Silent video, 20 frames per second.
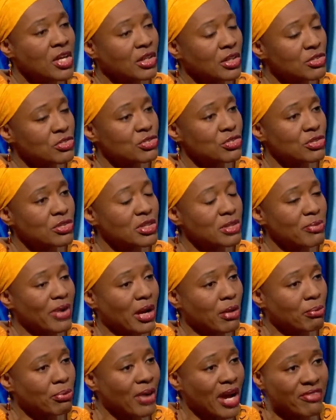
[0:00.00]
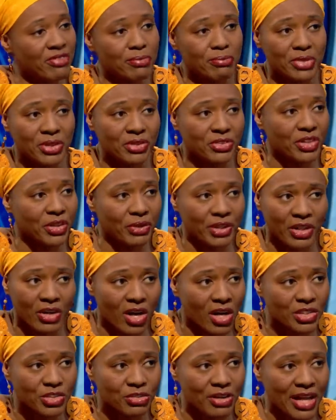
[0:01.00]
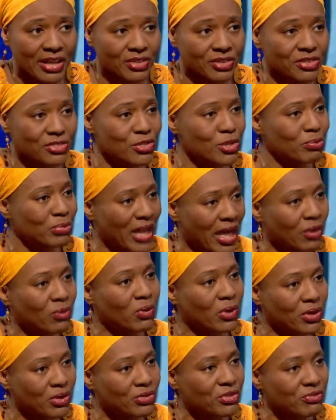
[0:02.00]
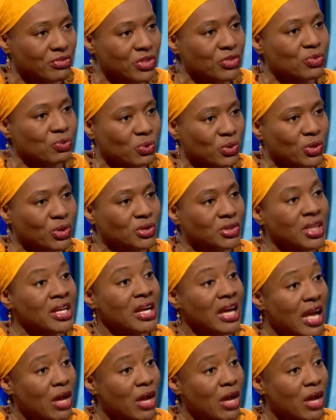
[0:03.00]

concerned about private military contractors, the blackwaters of this world,